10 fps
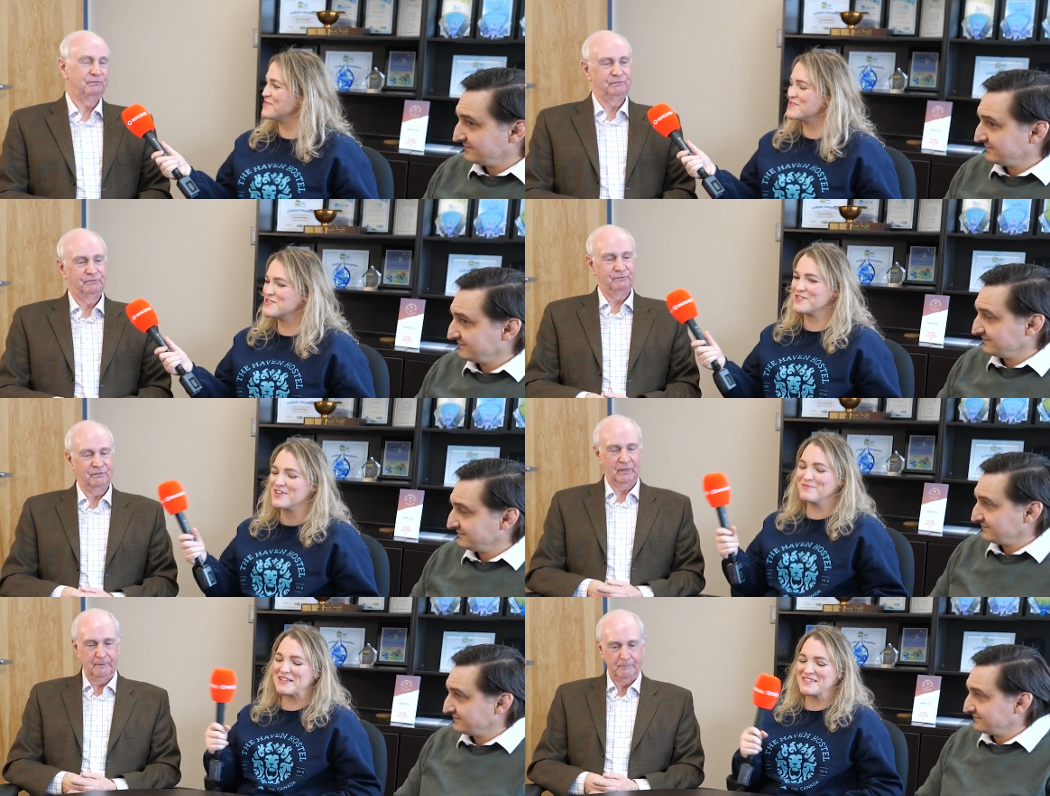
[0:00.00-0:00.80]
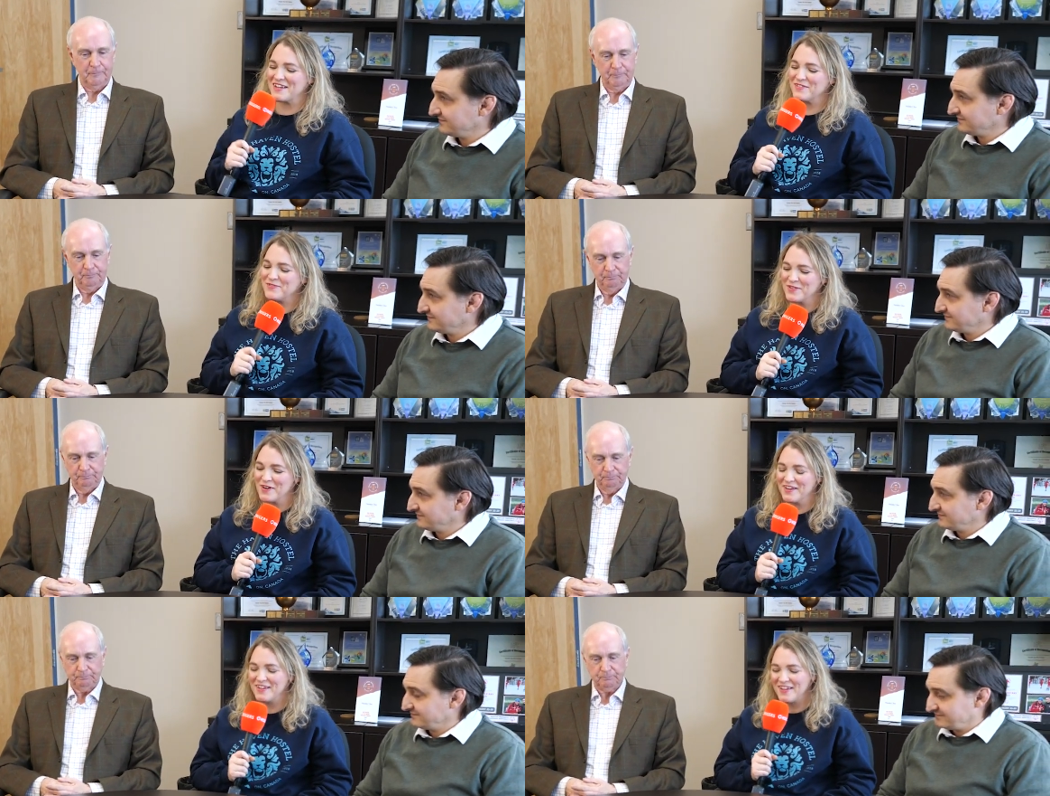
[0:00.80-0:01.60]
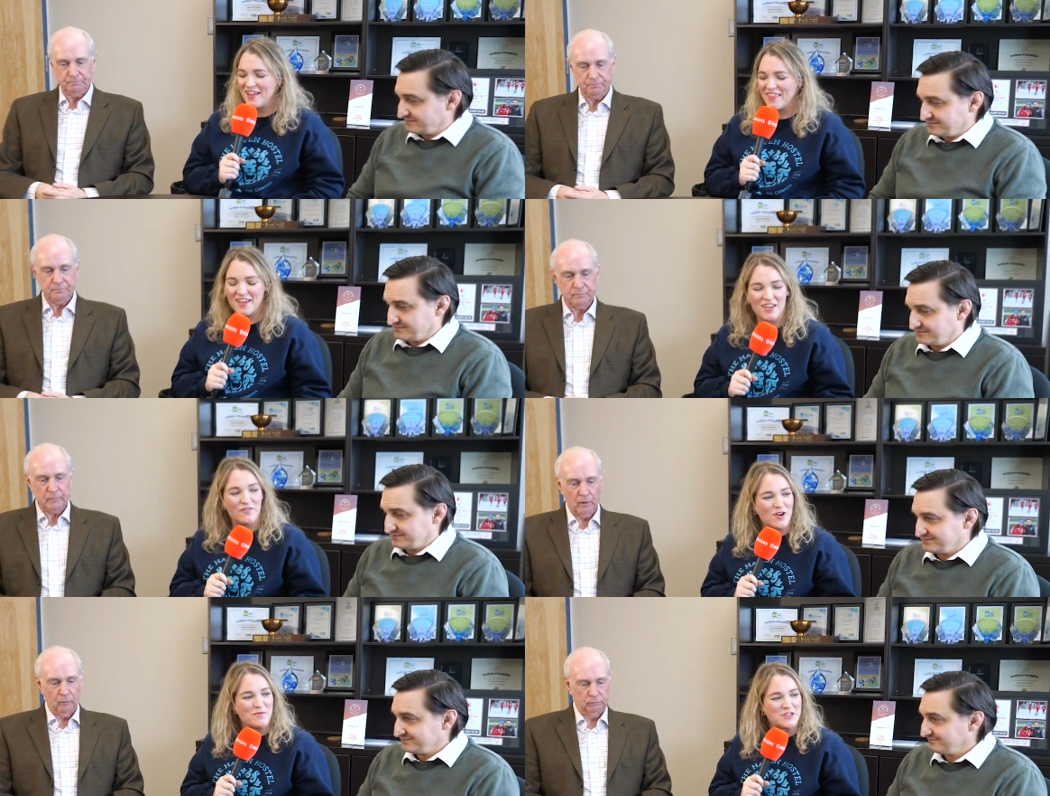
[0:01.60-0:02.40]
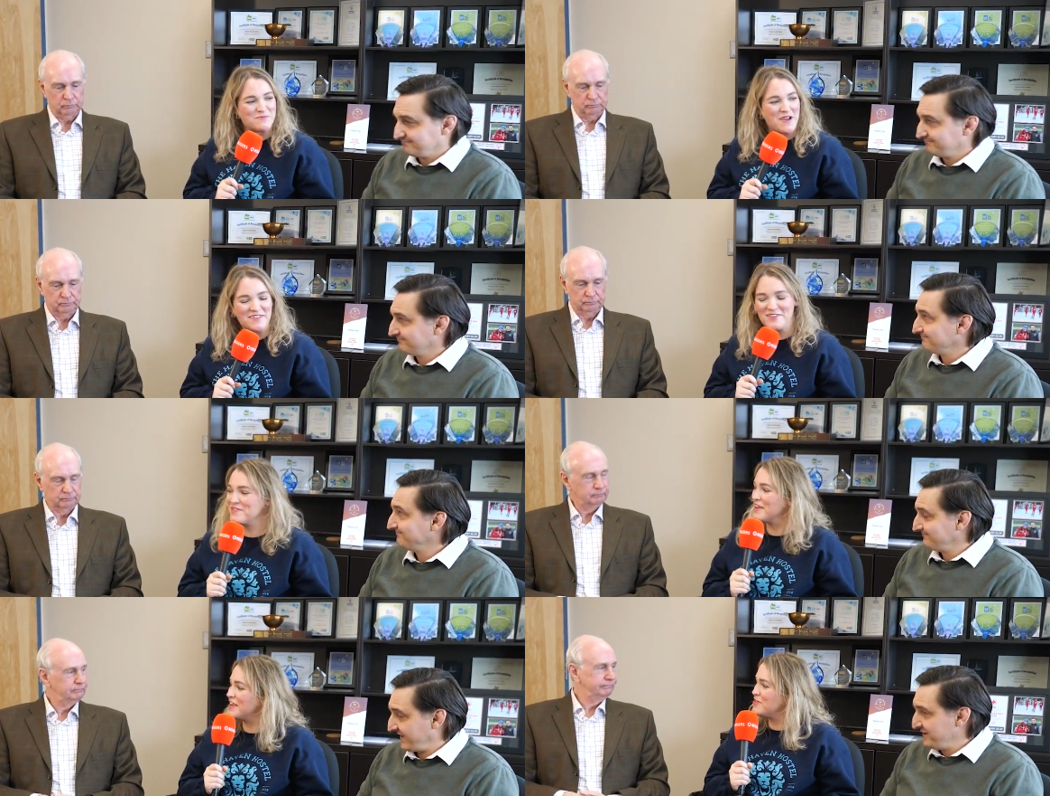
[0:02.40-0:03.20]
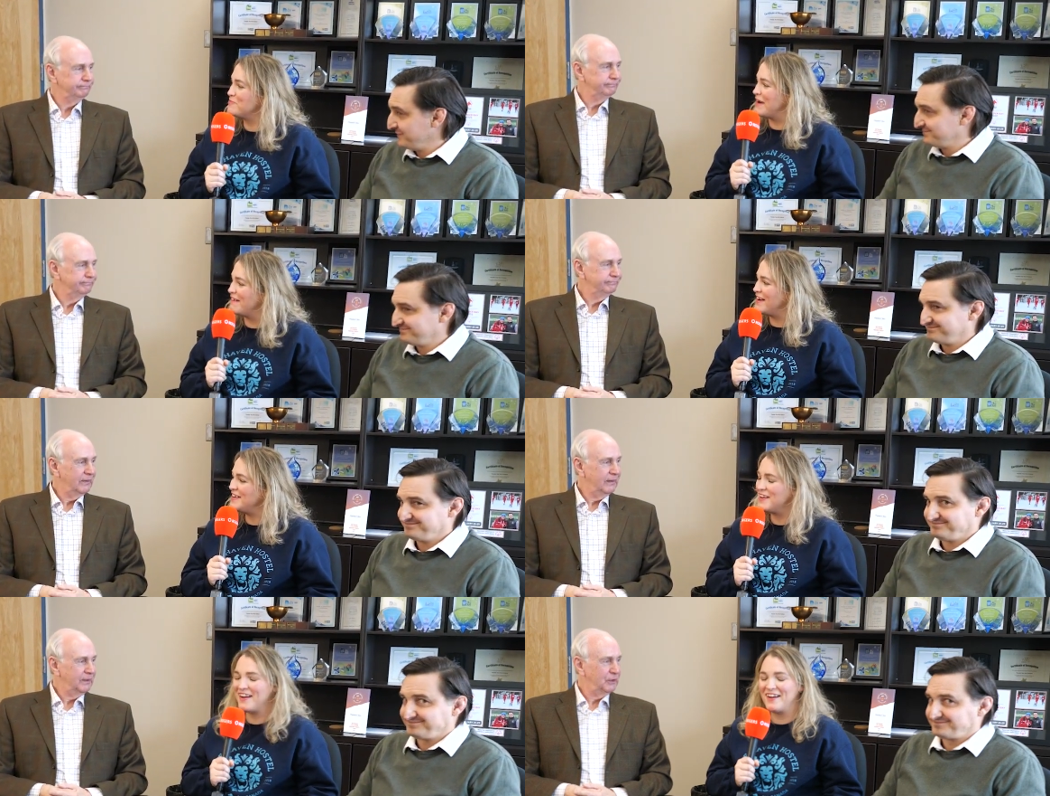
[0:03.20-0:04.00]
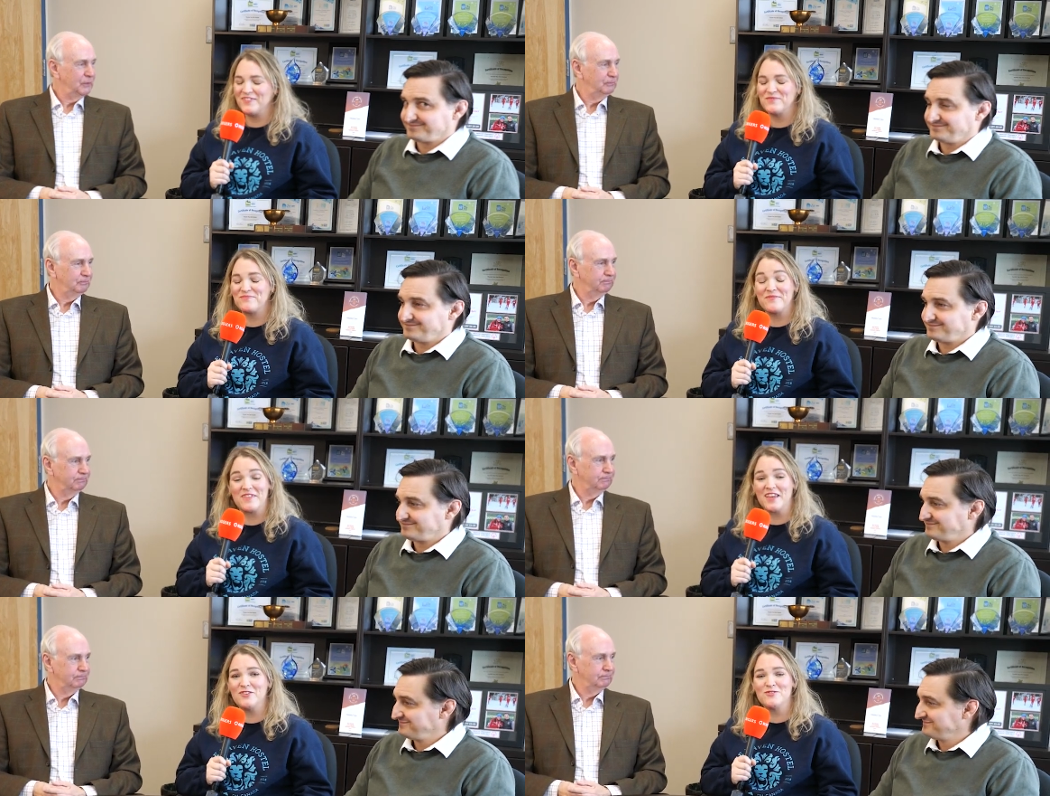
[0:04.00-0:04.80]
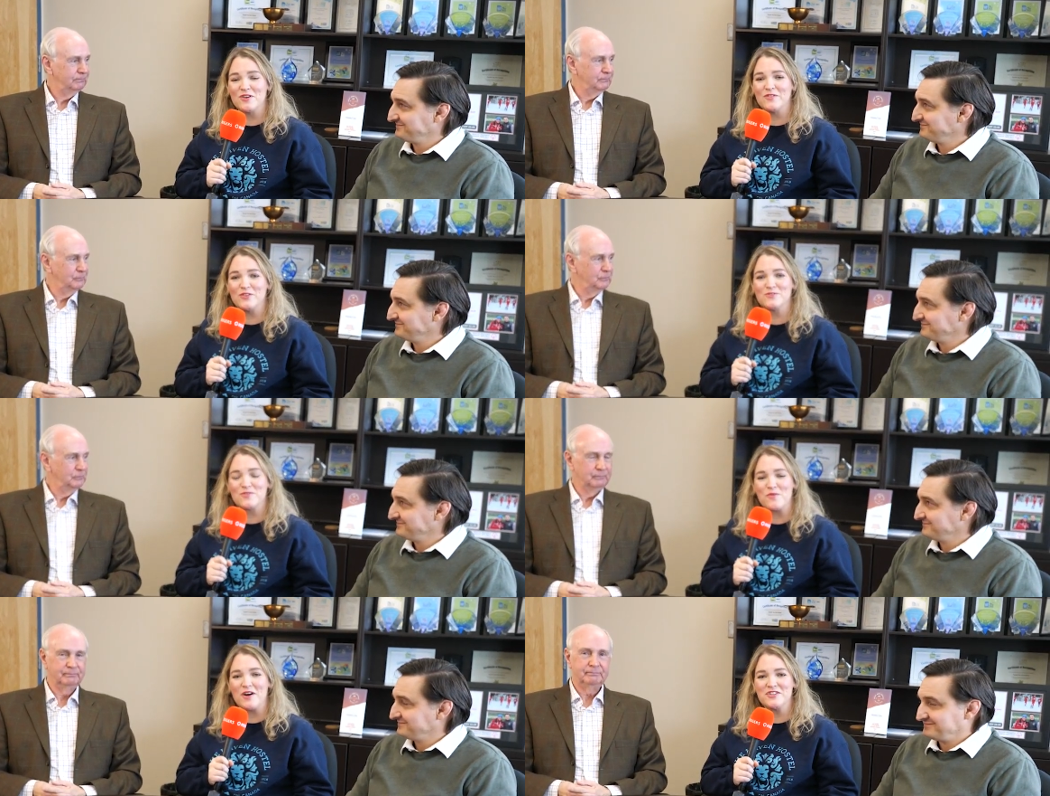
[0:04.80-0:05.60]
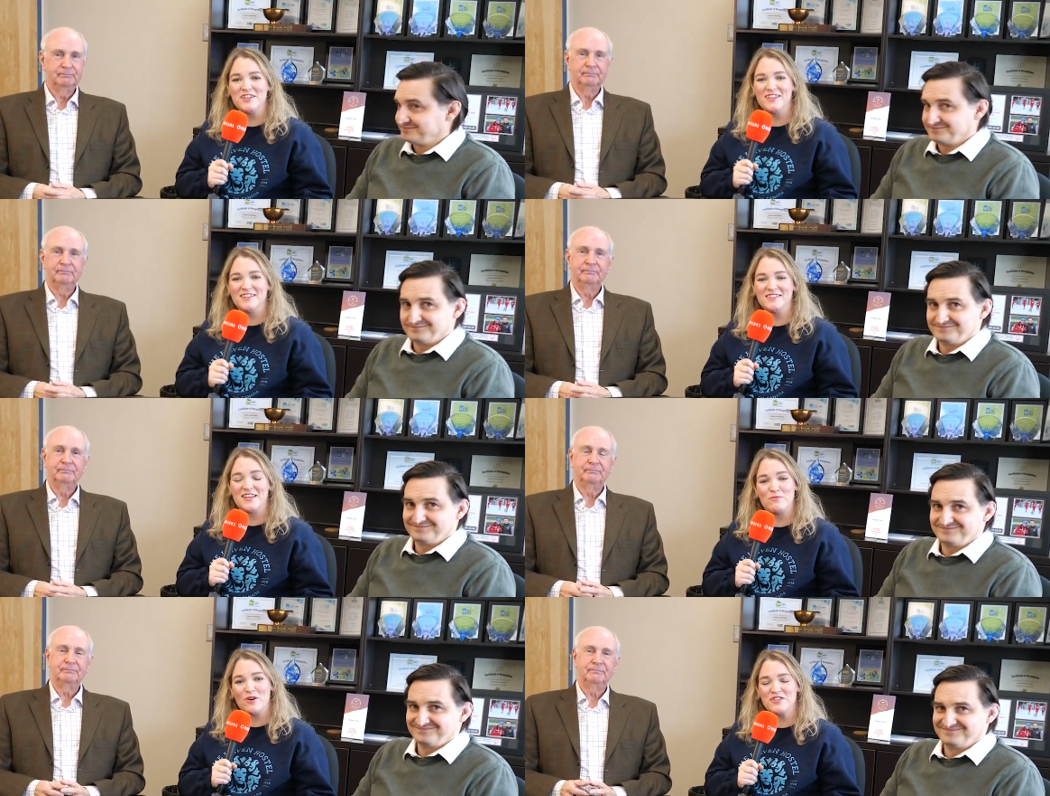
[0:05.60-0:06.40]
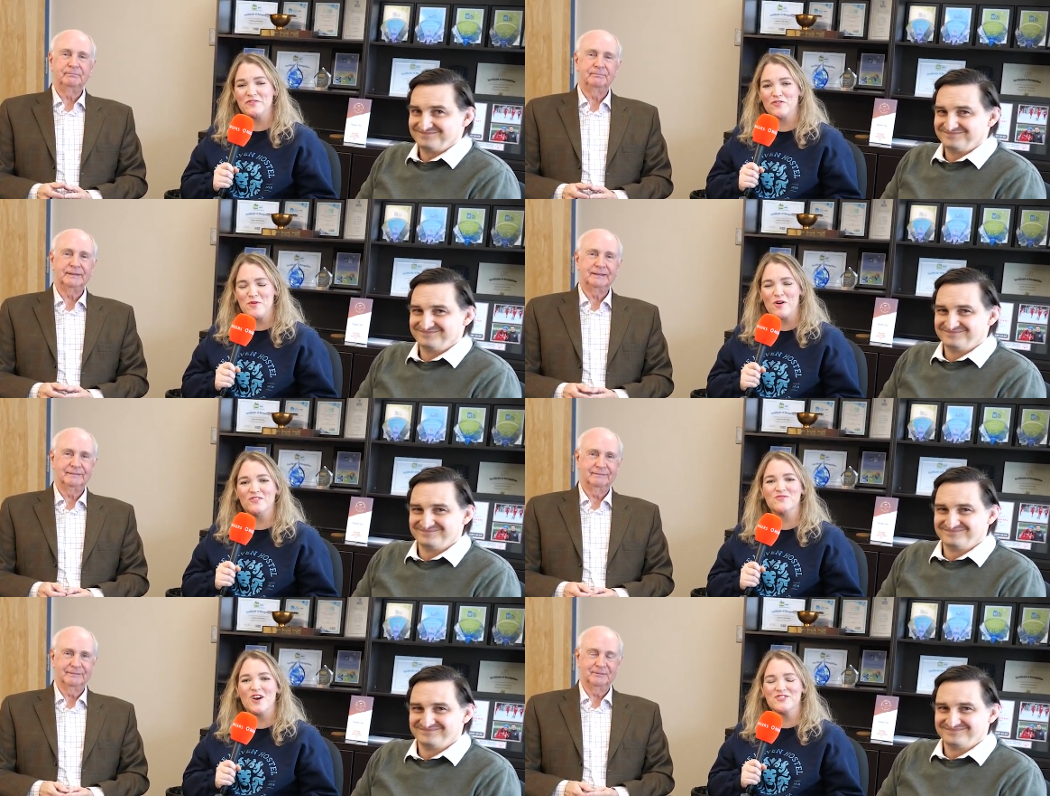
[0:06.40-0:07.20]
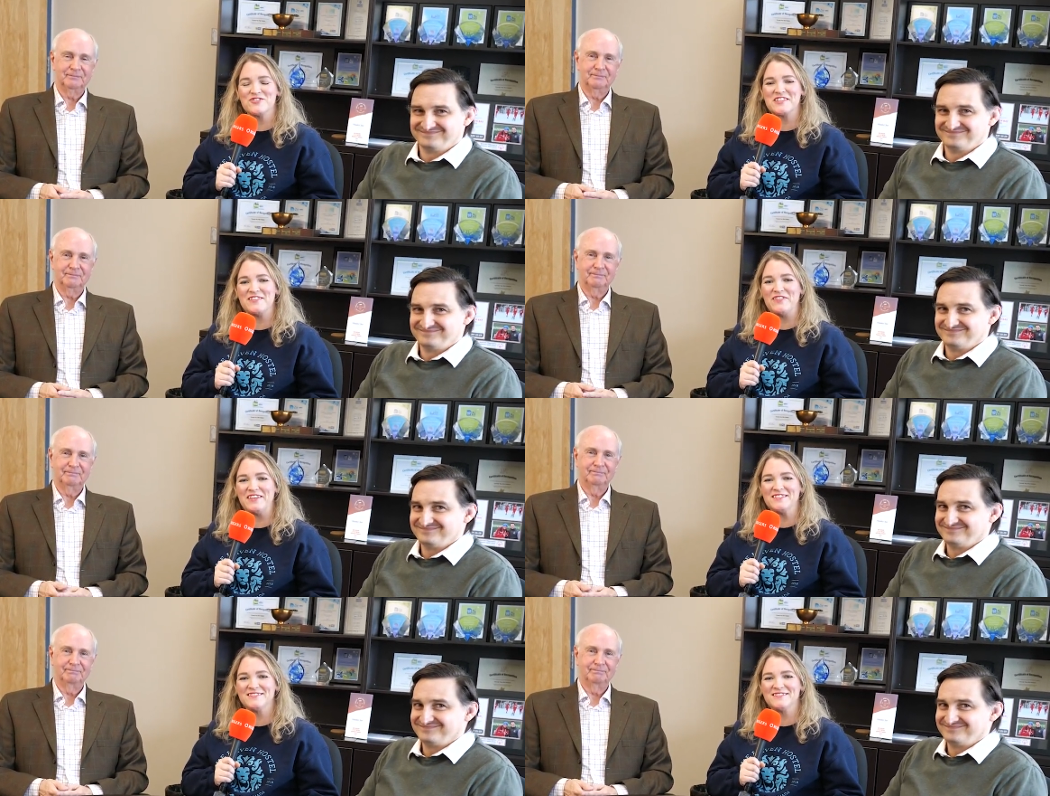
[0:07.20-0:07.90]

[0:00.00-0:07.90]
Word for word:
Speaker 1: for sure. I'm excited for it. Thank you very much, Matthew. Thank you, Barry. Uh, thank you to our viewers for watching and keep watching for more on Rogers TV.